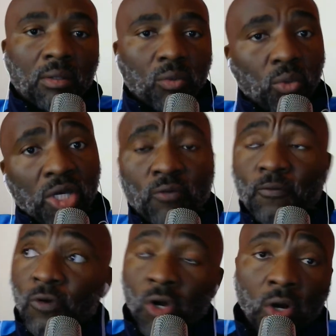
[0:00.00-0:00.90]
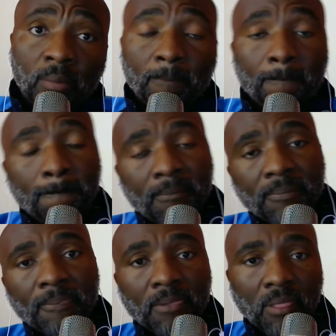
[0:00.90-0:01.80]
Where are you from?
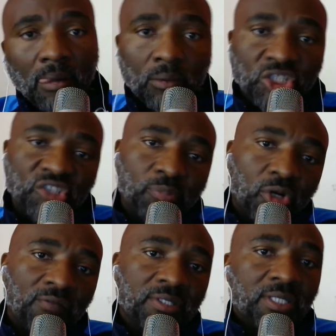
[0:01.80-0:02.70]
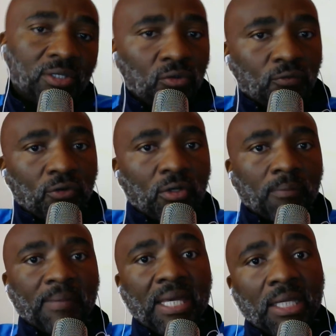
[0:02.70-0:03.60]
Which province are you
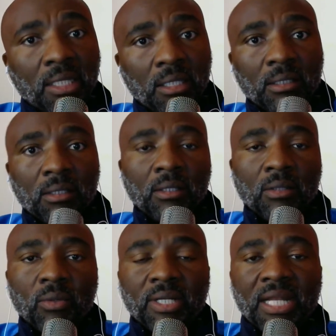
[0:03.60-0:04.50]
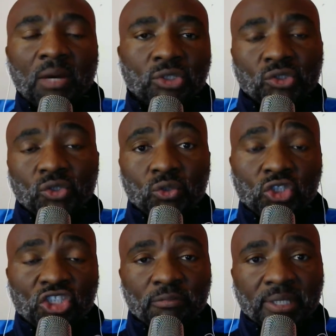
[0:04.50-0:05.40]
from, man? What language do you
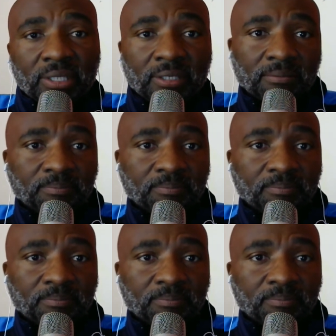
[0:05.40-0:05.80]
speak?